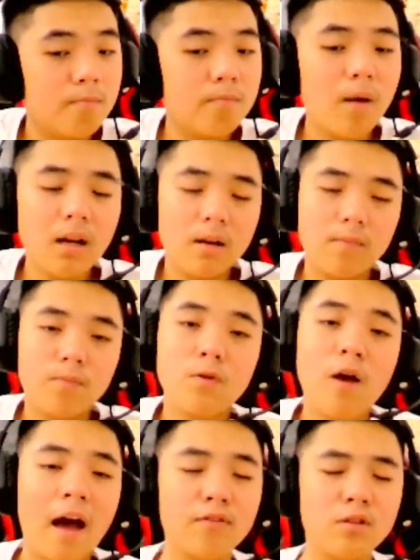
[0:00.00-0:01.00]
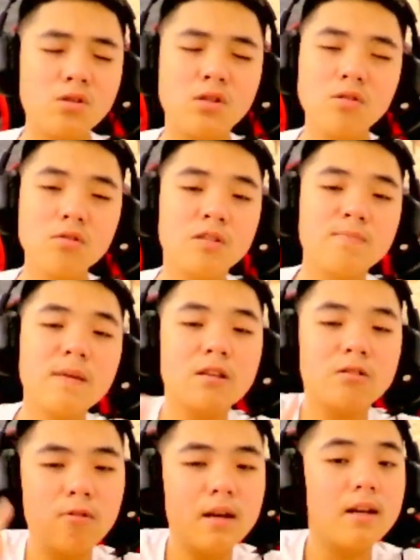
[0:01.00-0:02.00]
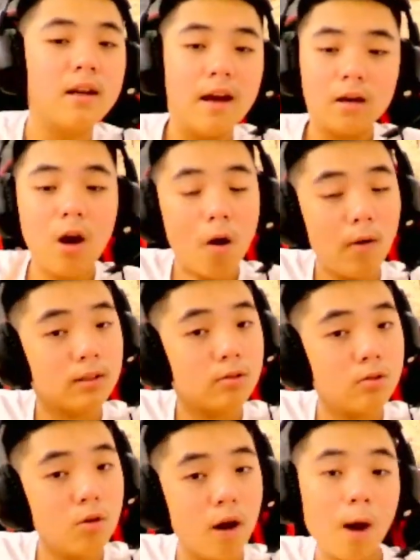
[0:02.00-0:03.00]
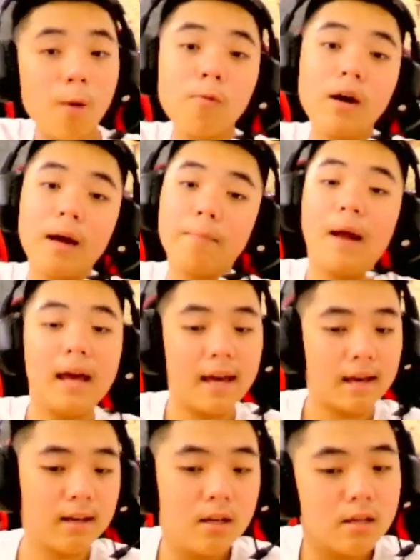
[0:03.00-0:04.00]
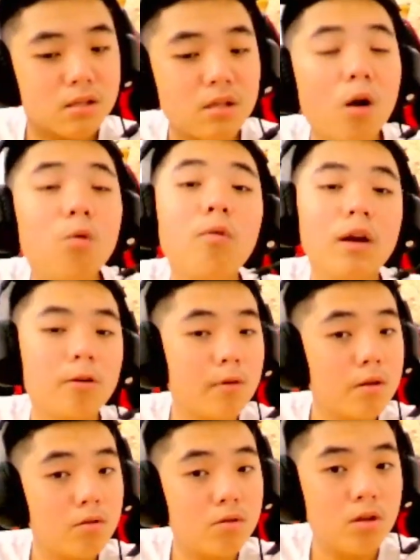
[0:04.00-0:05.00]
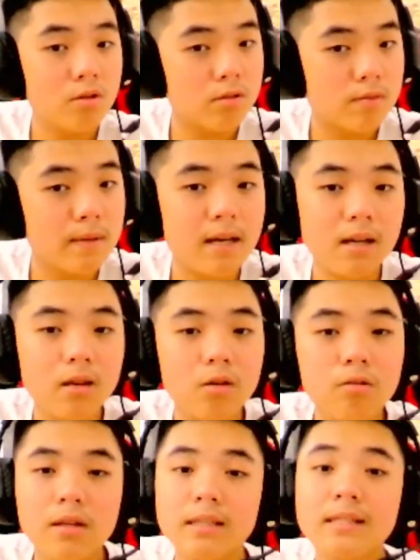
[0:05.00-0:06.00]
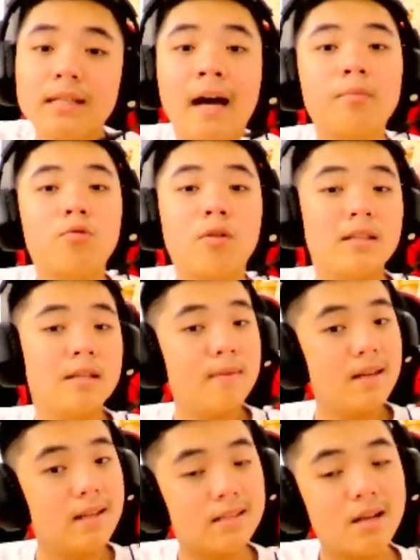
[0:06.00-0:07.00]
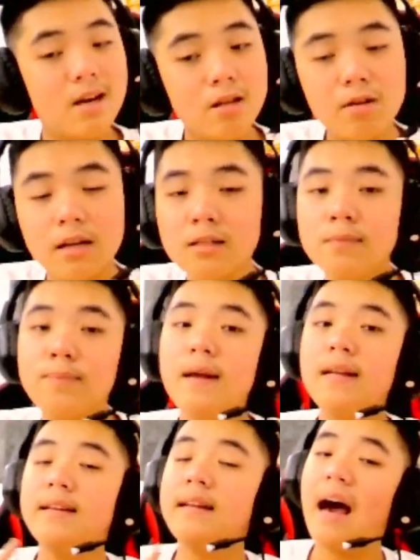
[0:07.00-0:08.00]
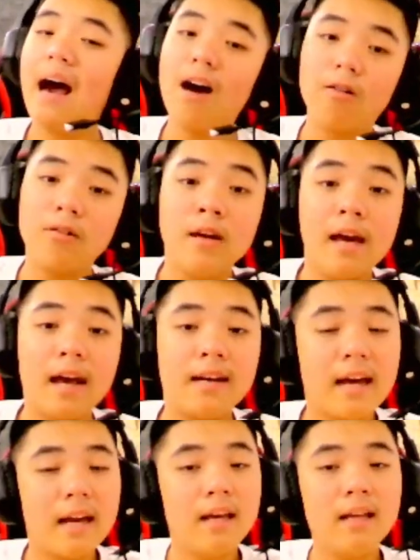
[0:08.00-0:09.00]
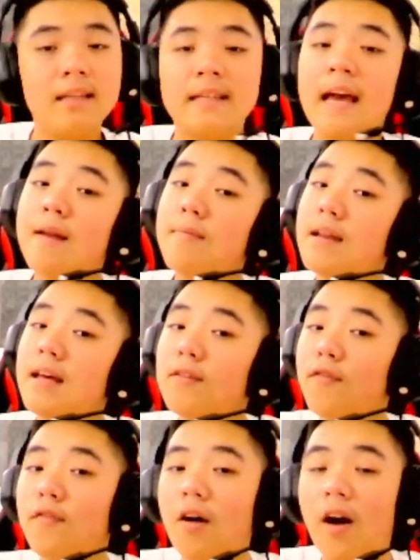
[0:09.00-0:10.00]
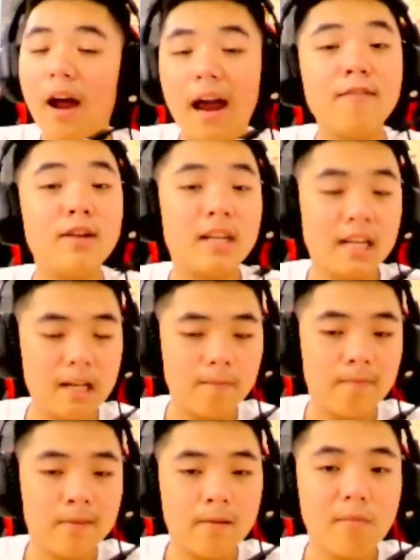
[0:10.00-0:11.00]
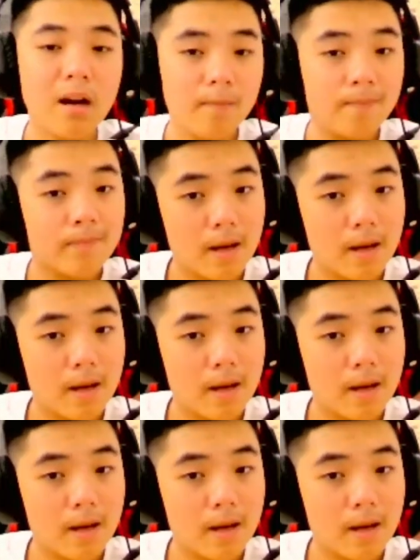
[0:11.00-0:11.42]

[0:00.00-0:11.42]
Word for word: but you have to choose between going to do homework and playing. So what will you use? Because you just have 20 minutes. You can split it out and get it 10 minutes for everything. But